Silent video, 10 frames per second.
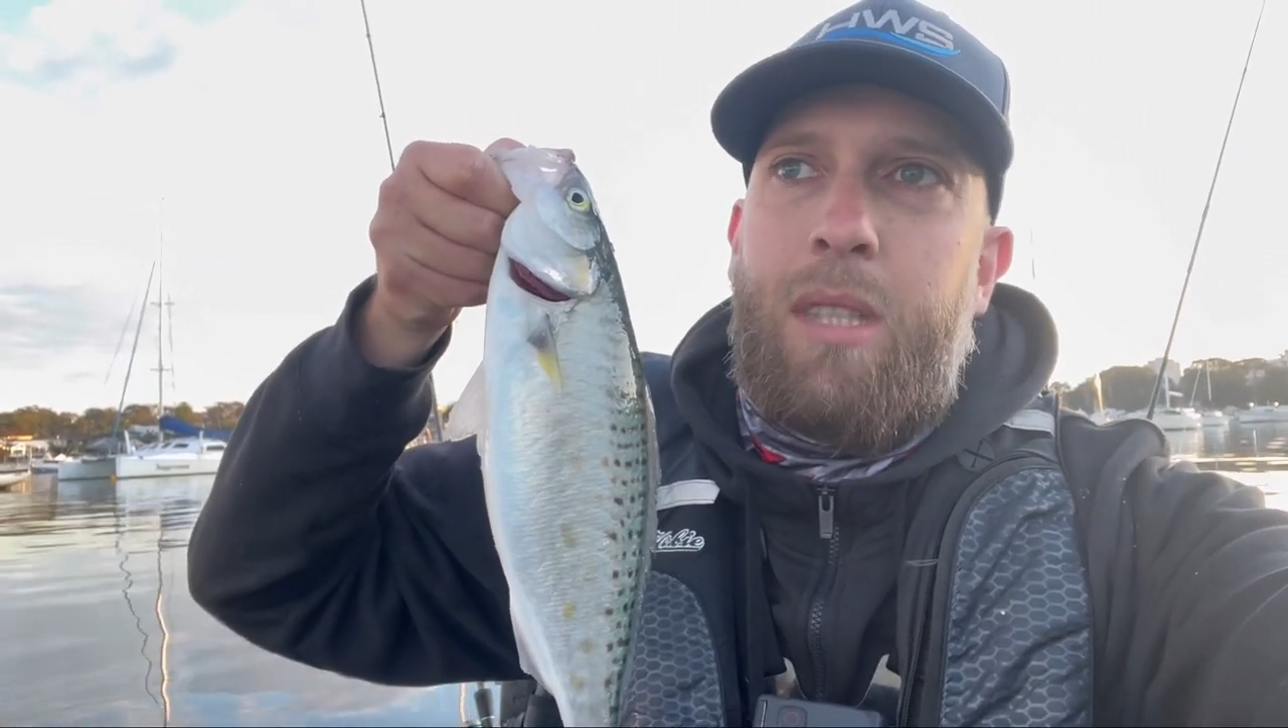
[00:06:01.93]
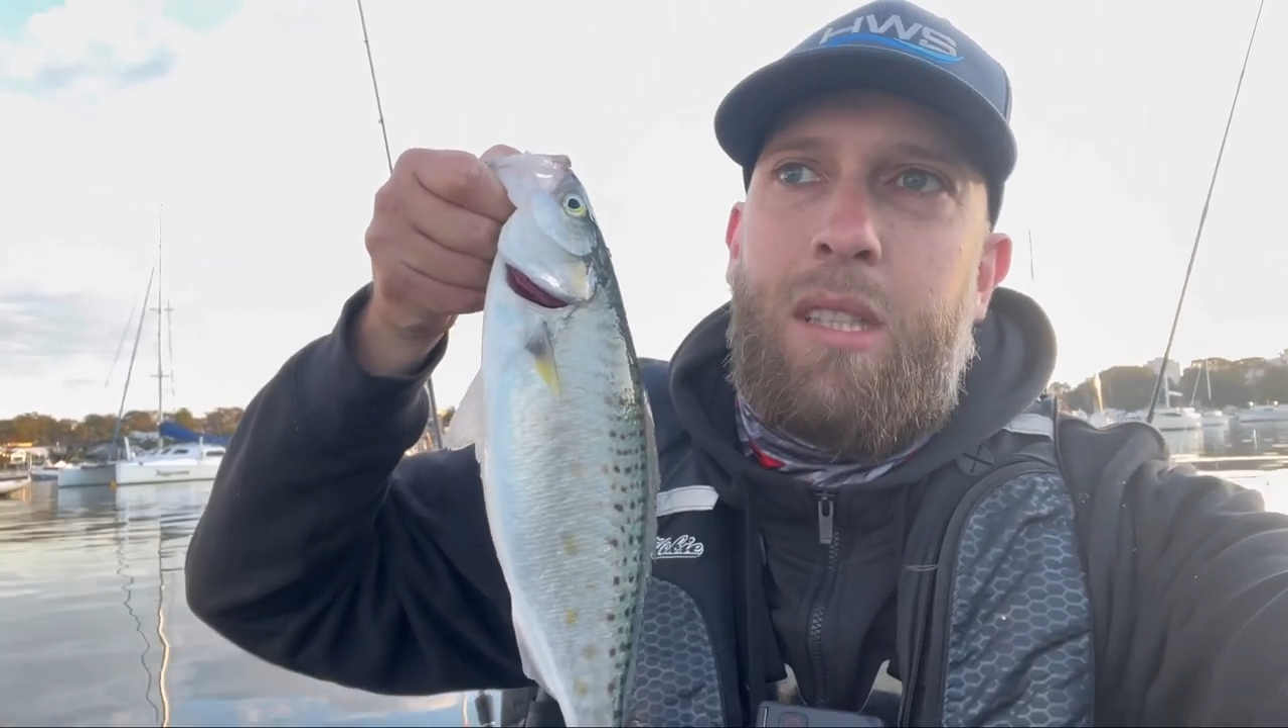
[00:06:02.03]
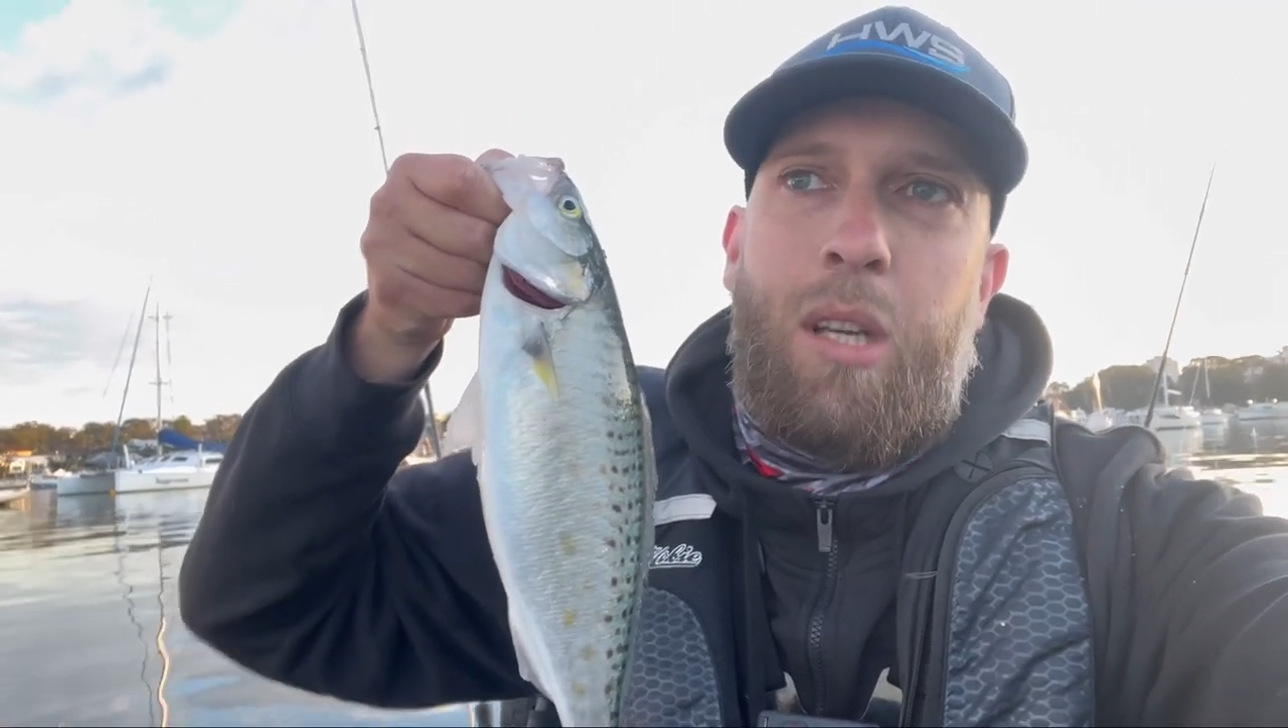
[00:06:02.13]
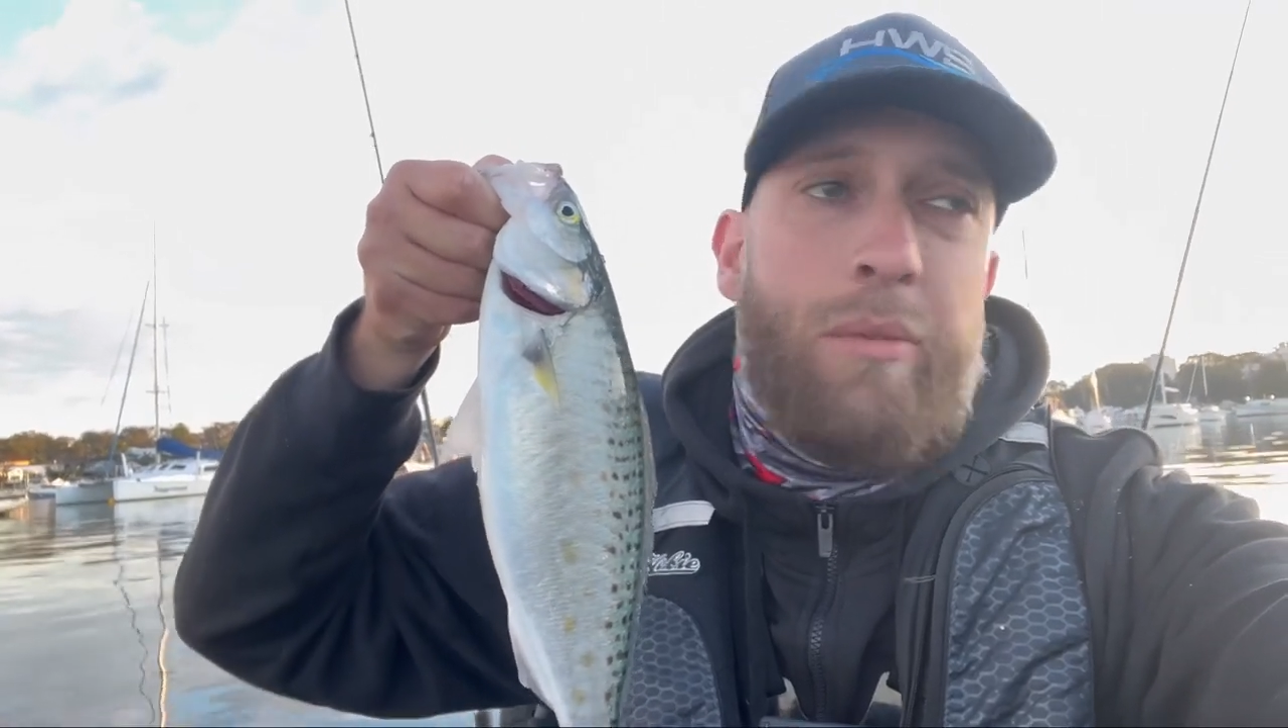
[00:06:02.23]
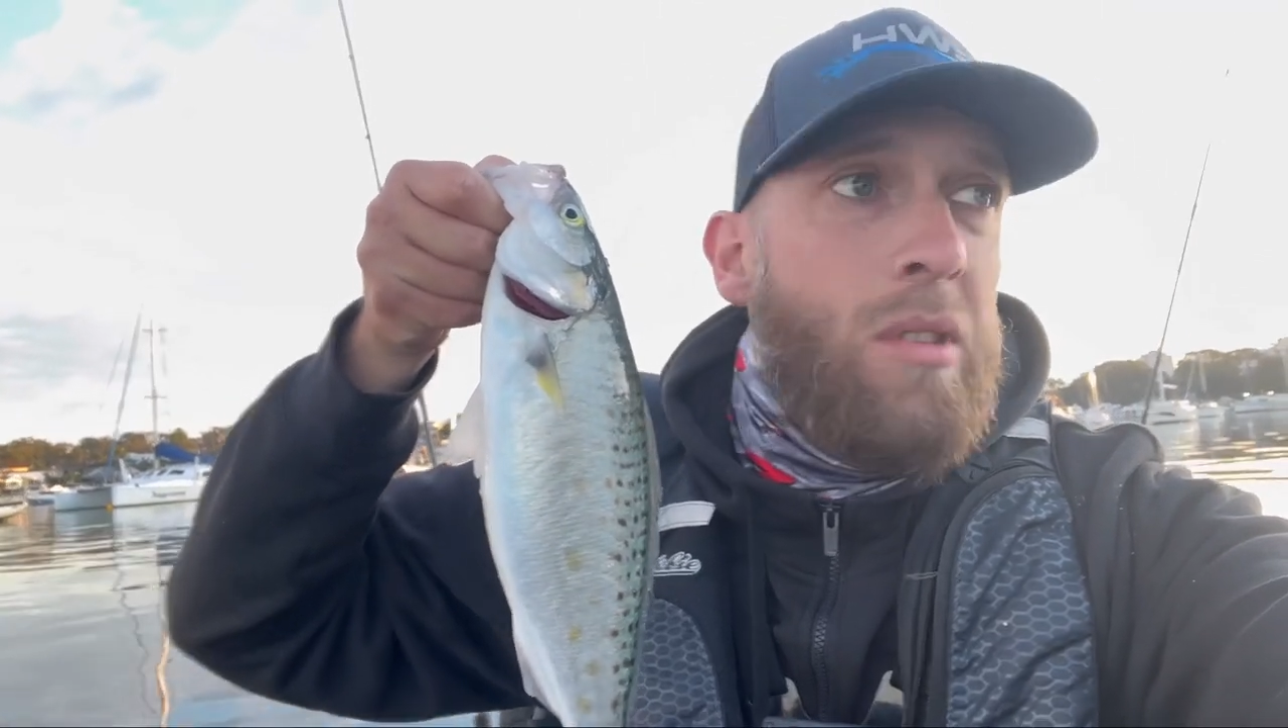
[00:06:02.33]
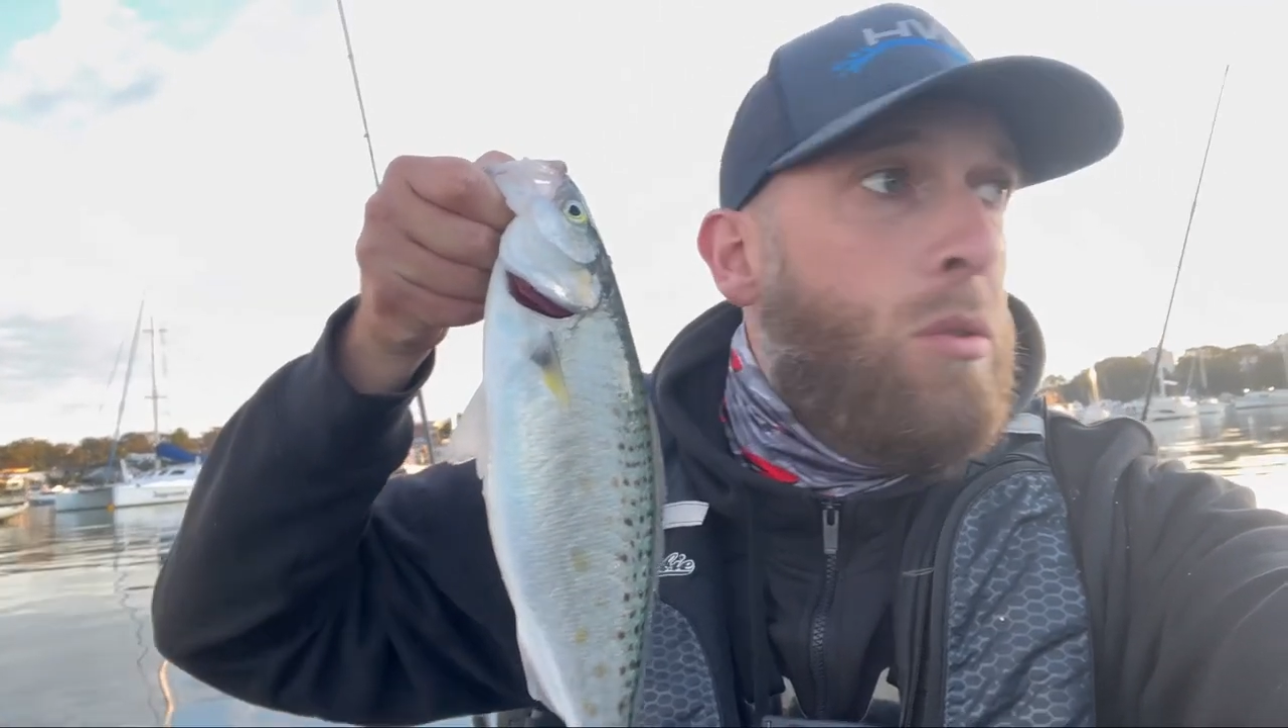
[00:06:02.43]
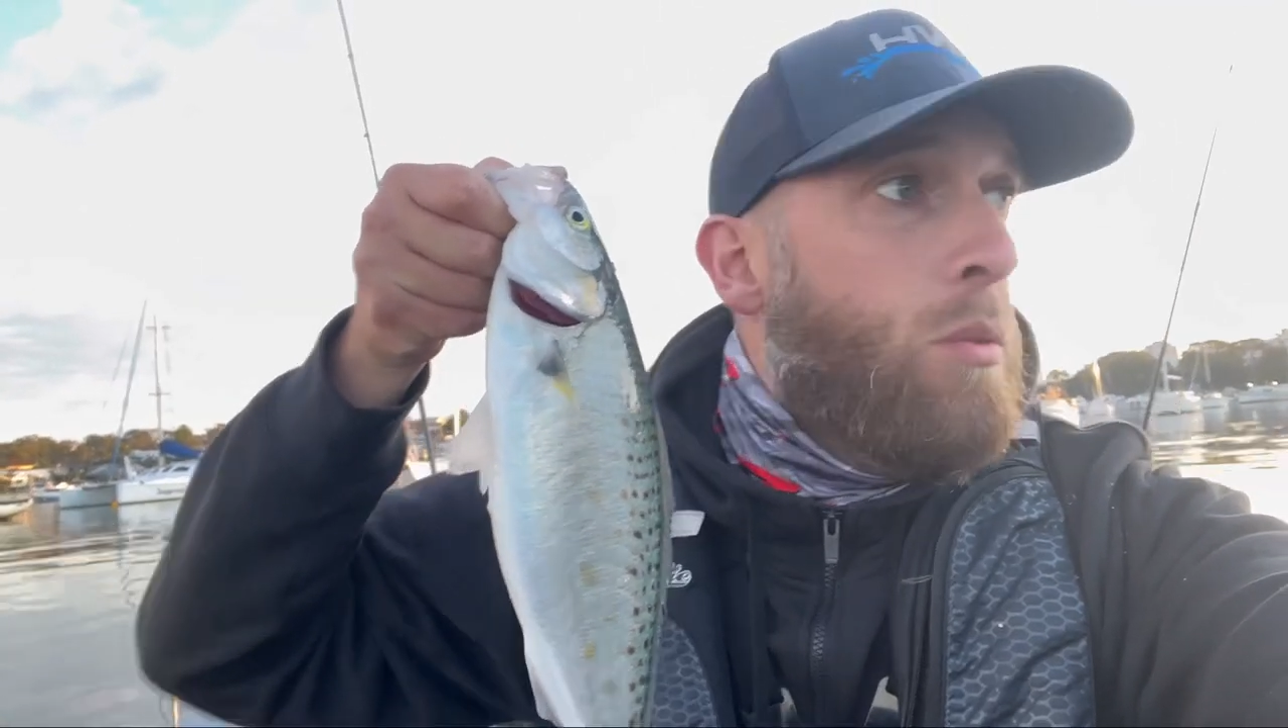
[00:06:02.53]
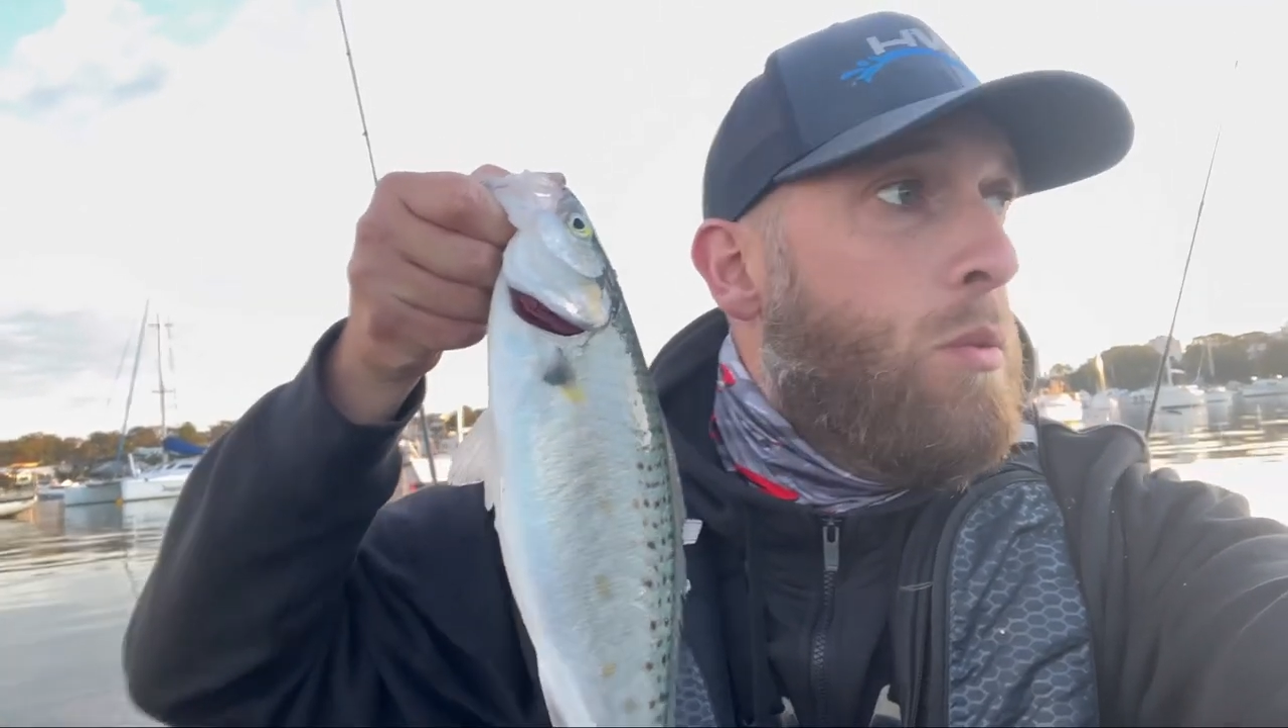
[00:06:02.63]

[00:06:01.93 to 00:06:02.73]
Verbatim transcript: and hopefully